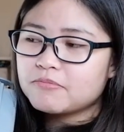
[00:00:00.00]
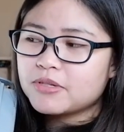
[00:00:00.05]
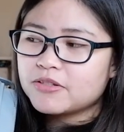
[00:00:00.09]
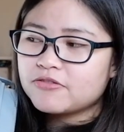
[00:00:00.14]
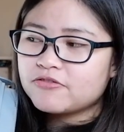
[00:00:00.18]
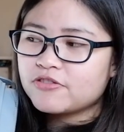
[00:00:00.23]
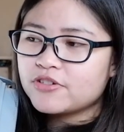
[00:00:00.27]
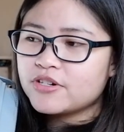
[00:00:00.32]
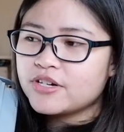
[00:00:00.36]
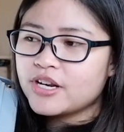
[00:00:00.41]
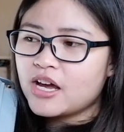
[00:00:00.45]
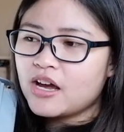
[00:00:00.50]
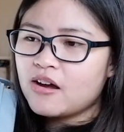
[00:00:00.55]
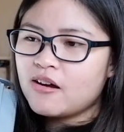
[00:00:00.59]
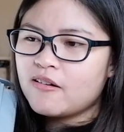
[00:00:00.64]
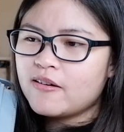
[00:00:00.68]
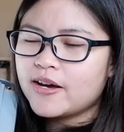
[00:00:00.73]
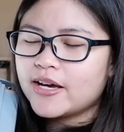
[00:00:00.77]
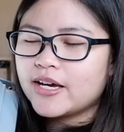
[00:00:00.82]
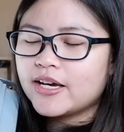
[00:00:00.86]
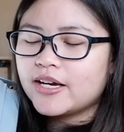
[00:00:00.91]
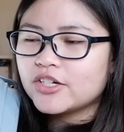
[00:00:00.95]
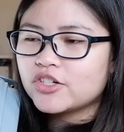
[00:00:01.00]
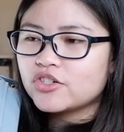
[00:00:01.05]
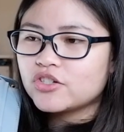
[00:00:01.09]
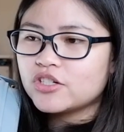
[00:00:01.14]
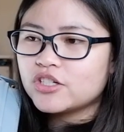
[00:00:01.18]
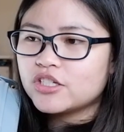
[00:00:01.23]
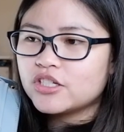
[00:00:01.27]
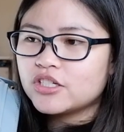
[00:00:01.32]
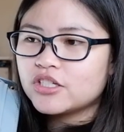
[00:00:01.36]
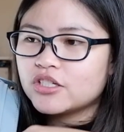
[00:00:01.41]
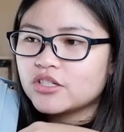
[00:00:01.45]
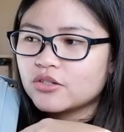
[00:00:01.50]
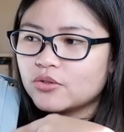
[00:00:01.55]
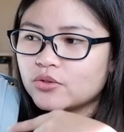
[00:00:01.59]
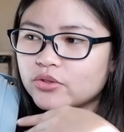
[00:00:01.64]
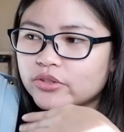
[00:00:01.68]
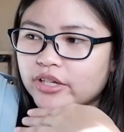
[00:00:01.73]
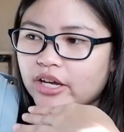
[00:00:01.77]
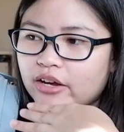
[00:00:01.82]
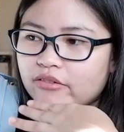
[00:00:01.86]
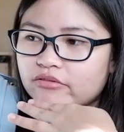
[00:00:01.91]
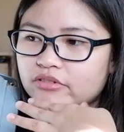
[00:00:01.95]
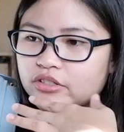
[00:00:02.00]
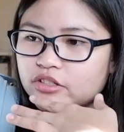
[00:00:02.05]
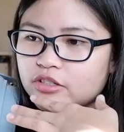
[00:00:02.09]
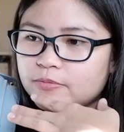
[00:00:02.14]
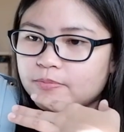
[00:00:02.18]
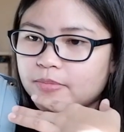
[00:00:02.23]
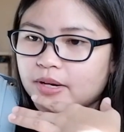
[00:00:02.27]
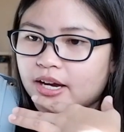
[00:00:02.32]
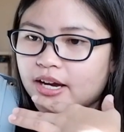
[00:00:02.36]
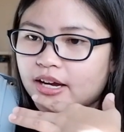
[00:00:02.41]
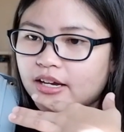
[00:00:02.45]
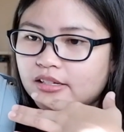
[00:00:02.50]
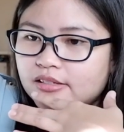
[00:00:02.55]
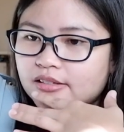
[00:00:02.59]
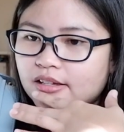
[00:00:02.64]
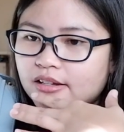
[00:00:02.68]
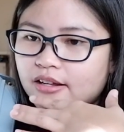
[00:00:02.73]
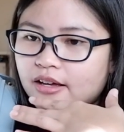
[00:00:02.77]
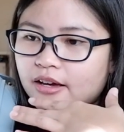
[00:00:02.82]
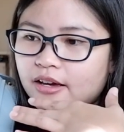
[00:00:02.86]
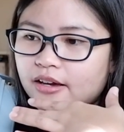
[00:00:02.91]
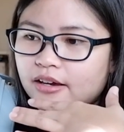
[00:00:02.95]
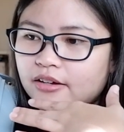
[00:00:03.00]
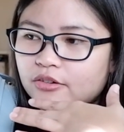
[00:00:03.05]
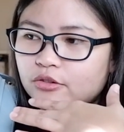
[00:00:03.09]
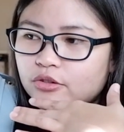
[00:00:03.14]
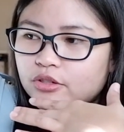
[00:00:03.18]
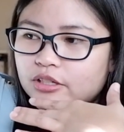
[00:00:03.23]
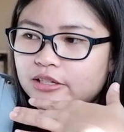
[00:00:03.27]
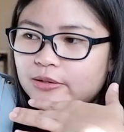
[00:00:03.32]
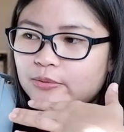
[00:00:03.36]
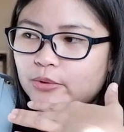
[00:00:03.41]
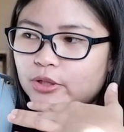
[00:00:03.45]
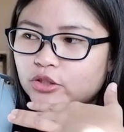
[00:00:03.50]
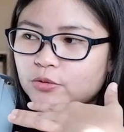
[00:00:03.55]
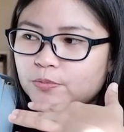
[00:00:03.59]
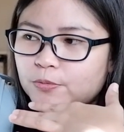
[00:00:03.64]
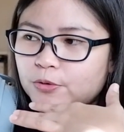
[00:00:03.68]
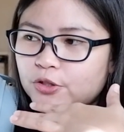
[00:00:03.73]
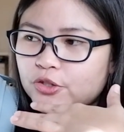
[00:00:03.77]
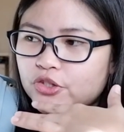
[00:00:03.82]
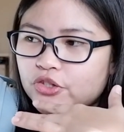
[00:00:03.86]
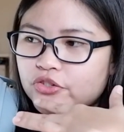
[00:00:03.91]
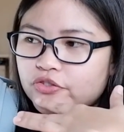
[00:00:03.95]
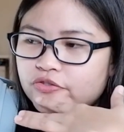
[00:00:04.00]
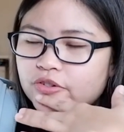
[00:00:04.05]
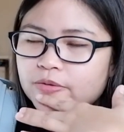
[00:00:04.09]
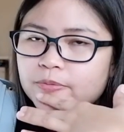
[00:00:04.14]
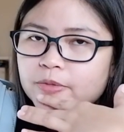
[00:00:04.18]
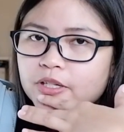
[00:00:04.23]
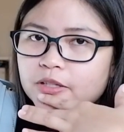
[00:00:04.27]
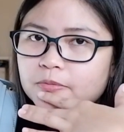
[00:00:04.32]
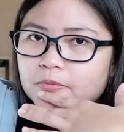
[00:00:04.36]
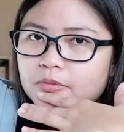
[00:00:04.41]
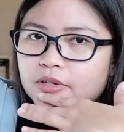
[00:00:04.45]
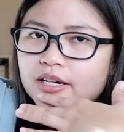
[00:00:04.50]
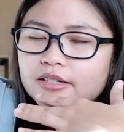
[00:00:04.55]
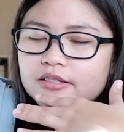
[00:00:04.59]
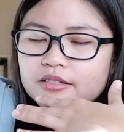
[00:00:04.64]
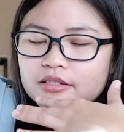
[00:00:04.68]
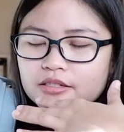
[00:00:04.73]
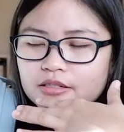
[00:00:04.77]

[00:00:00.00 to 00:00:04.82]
But for now, I actually don't have other bags that I really want to purchase from that brand.